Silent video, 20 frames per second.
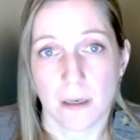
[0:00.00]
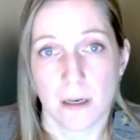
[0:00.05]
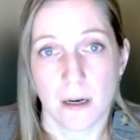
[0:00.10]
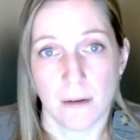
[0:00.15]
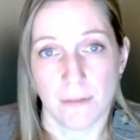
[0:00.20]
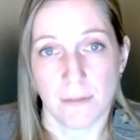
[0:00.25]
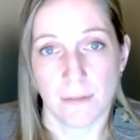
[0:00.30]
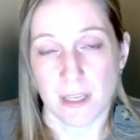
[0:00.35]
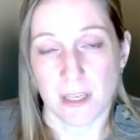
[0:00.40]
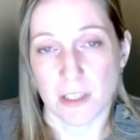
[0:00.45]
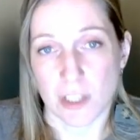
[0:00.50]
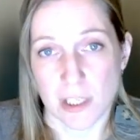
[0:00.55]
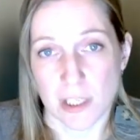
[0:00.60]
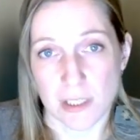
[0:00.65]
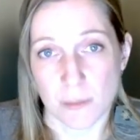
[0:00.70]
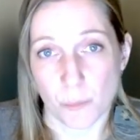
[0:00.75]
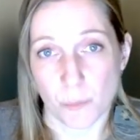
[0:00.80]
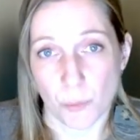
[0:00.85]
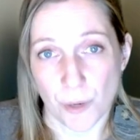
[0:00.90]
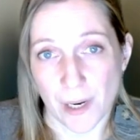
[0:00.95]
of the
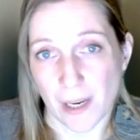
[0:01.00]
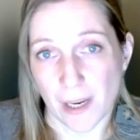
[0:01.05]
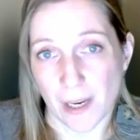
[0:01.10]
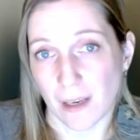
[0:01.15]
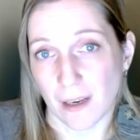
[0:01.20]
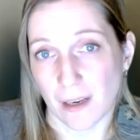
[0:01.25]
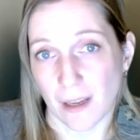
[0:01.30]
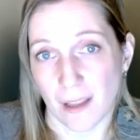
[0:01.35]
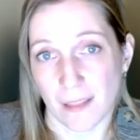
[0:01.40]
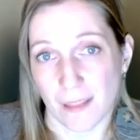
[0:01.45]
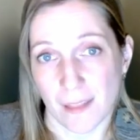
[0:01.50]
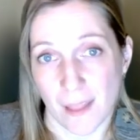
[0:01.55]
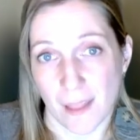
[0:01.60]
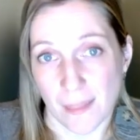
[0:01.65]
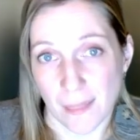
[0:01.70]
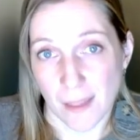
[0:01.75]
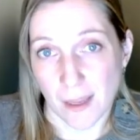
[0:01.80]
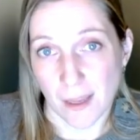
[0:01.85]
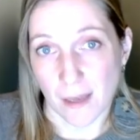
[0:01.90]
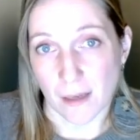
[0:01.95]
adjacent brain and
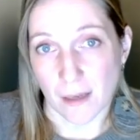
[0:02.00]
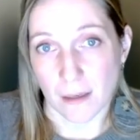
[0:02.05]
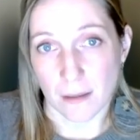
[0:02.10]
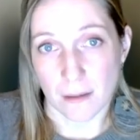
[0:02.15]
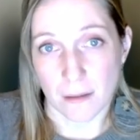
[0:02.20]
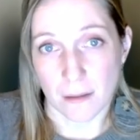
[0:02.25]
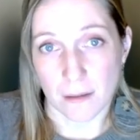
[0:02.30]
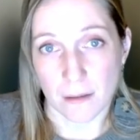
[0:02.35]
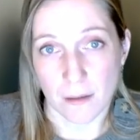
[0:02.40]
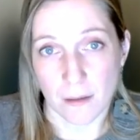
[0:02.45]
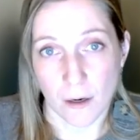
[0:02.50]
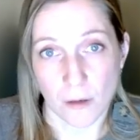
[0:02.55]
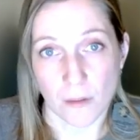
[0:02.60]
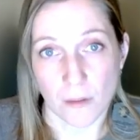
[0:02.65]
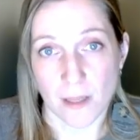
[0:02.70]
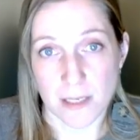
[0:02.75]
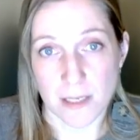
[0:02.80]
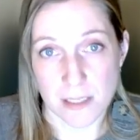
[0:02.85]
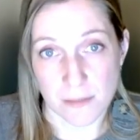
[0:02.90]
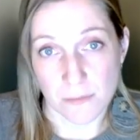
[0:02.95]
then they are
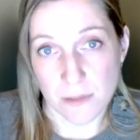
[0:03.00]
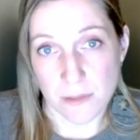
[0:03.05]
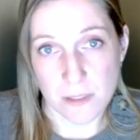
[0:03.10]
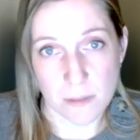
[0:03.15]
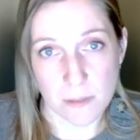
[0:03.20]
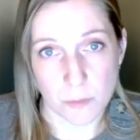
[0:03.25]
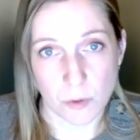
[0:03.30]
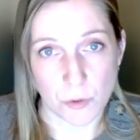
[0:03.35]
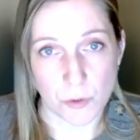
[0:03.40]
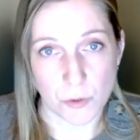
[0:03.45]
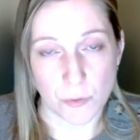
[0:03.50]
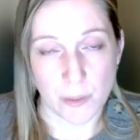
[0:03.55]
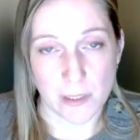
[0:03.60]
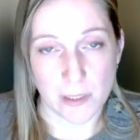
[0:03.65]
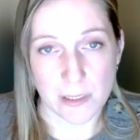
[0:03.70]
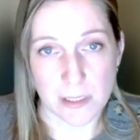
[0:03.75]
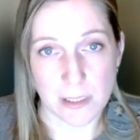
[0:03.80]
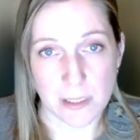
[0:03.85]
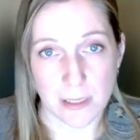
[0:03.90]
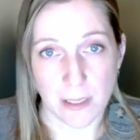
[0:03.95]
less visible to
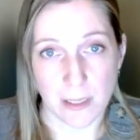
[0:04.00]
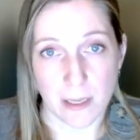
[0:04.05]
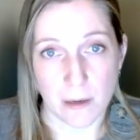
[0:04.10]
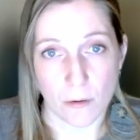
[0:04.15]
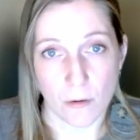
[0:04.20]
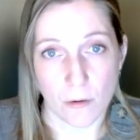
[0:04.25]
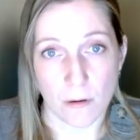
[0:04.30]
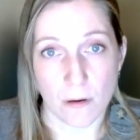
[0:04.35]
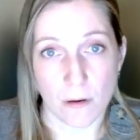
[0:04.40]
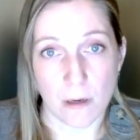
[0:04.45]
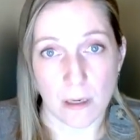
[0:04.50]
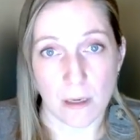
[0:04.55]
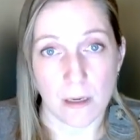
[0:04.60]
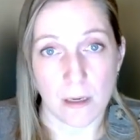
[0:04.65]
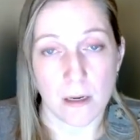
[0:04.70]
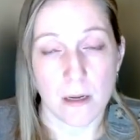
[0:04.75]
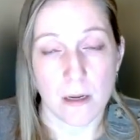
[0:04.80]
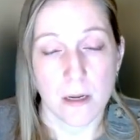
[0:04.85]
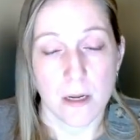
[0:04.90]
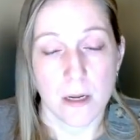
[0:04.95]
us later on